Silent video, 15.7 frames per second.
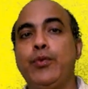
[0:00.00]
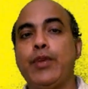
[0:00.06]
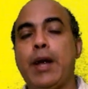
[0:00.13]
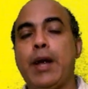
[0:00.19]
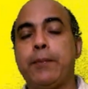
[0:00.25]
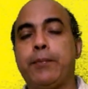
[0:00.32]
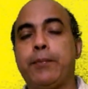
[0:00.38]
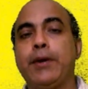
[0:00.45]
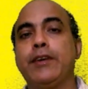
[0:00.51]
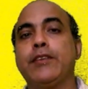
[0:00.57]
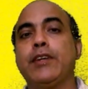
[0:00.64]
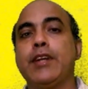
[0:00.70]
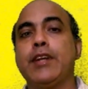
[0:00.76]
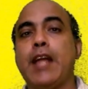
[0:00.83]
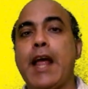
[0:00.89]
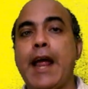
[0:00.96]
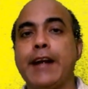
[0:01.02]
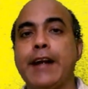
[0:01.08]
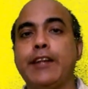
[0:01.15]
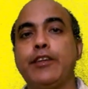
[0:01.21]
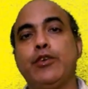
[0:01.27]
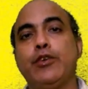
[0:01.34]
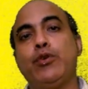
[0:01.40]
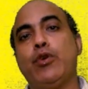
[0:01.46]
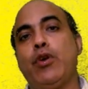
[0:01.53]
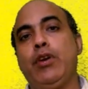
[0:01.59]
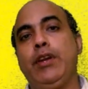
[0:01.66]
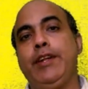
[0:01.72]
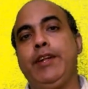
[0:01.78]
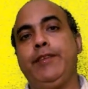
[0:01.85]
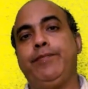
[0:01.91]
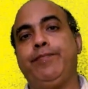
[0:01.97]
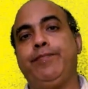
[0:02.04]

a person attitude only,